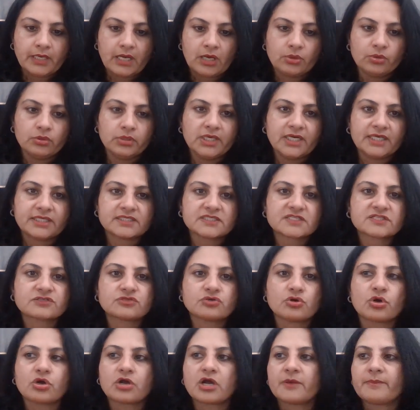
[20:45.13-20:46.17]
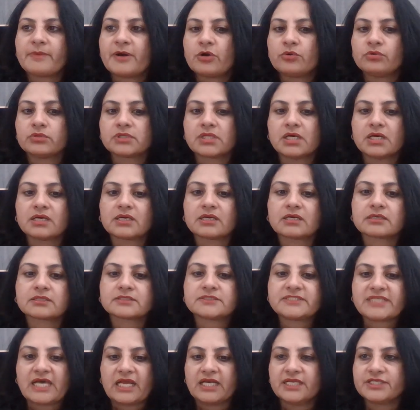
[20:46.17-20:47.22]
Now let us talk about the
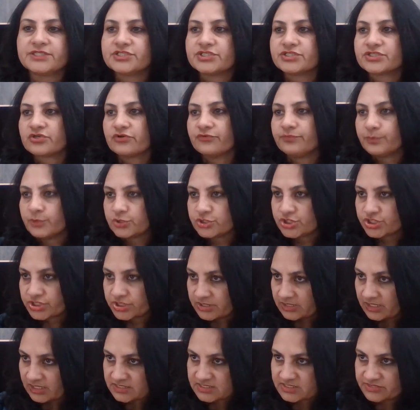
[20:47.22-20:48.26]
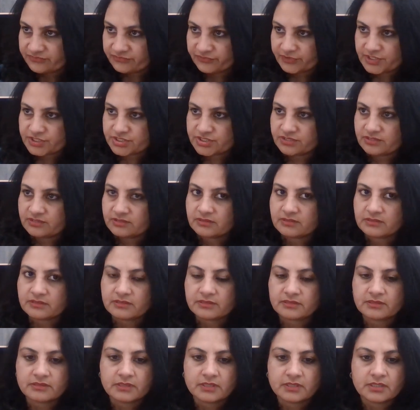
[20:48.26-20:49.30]
challenges of position classification.
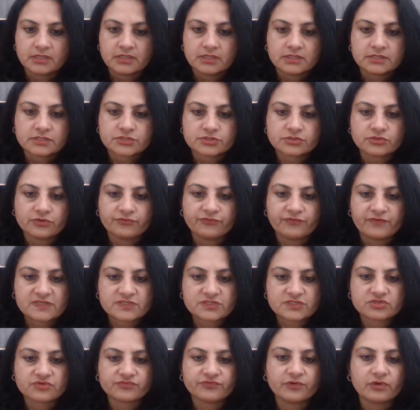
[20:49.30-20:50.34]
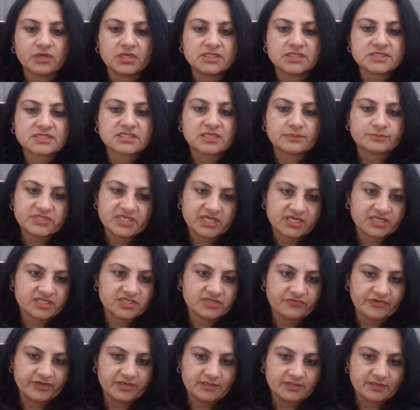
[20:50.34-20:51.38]
So first of all is
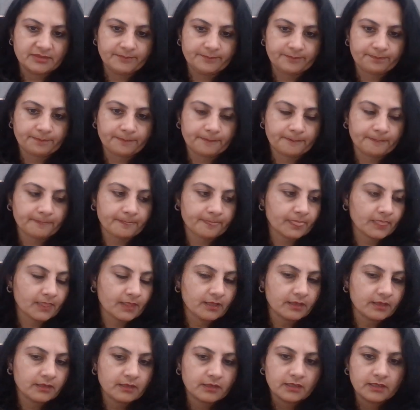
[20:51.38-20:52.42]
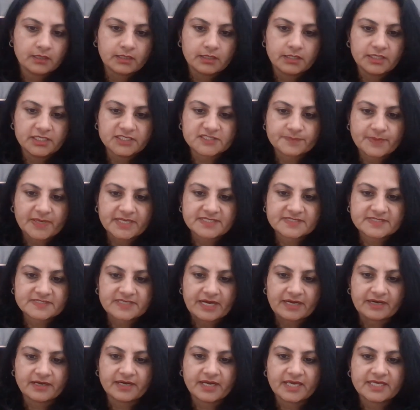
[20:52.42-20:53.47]
subjectivity. Despite
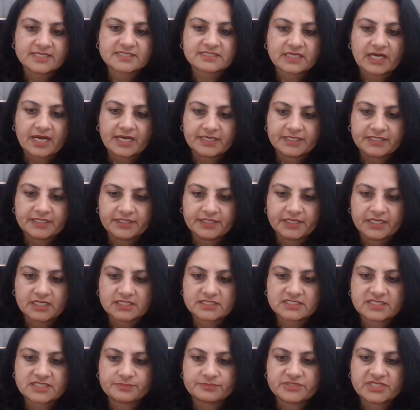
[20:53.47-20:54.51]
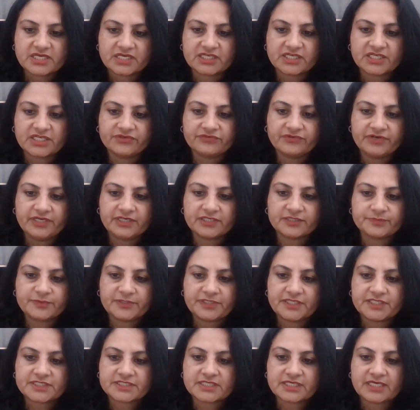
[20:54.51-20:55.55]
standardized criteria, subjective
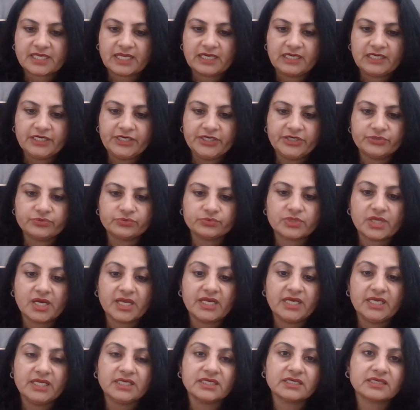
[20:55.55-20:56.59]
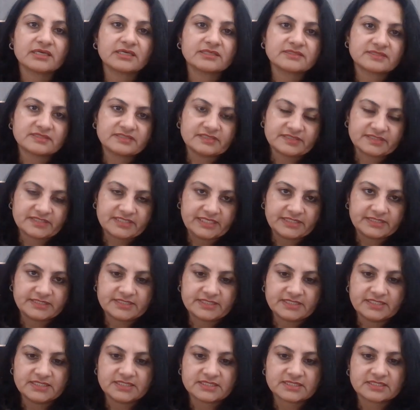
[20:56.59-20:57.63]
interpretation can lead to the
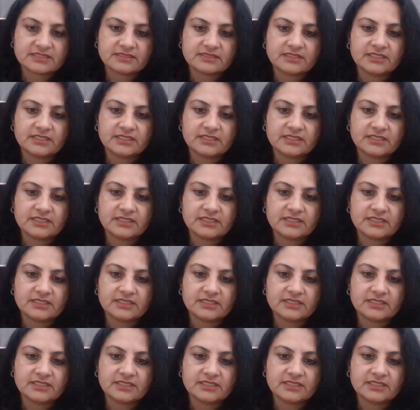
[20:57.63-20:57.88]
inconsistencies,